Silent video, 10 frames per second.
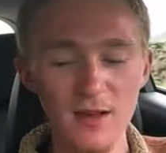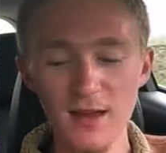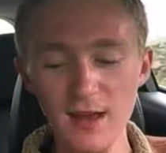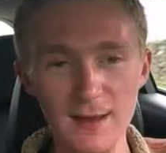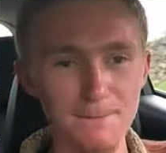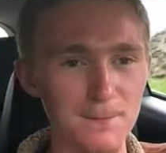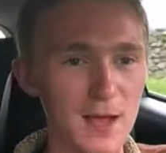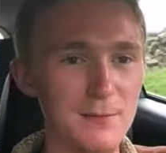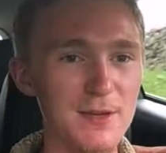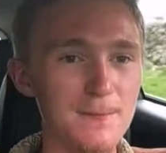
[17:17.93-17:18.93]

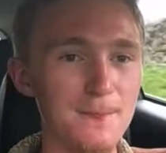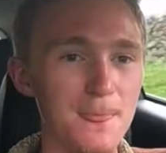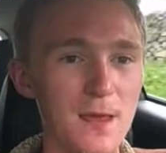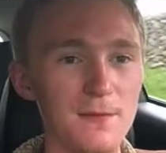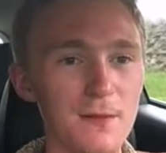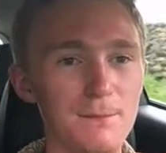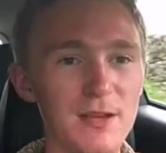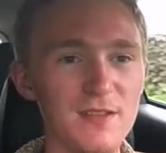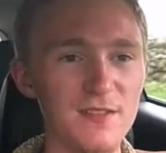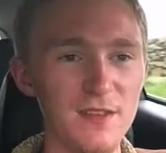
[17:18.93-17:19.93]
And I mean, the
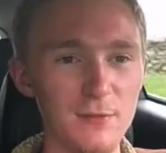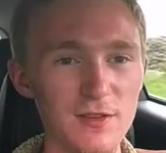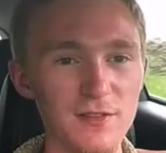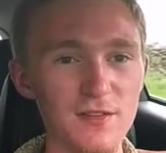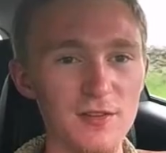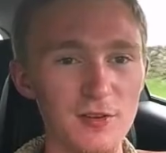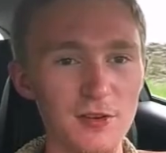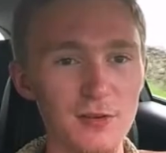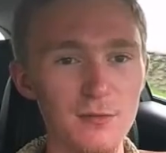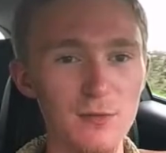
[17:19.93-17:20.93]
biggest thing with this interior,